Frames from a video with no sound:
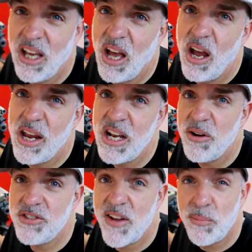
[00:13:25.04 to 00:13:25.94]
uh, you know,
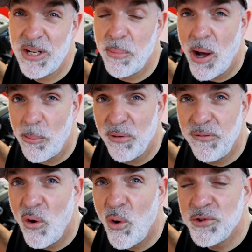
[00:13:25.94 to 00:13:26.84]
it's never been apart
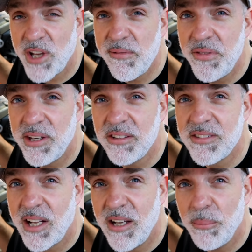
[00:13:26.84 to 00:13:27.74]
before, so everything is
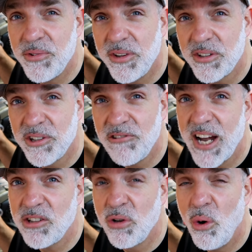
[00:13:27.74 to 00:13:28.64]
done up to the
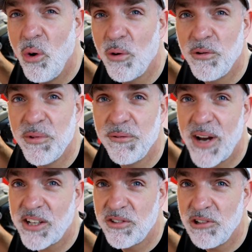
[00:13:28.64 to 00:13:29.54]
correct torque from the
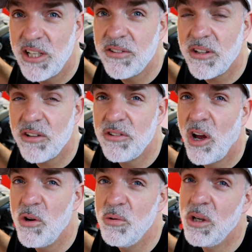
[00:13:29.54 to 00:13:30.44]
factory, so there's
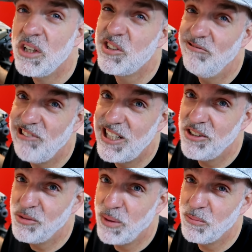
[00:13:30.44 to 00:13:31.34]
no
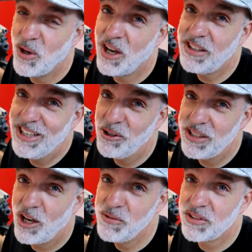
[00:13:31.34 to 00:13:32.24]
gorilla's been working
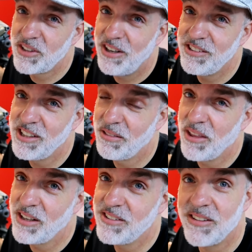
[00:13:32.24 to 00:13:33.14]
on it over tightening
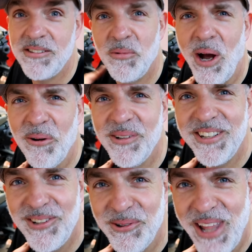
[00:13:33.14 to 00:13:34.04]
things. Well,
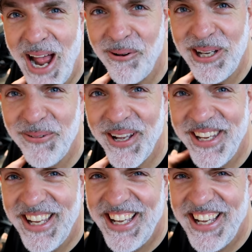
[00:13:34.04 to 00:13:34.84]
until now anyway.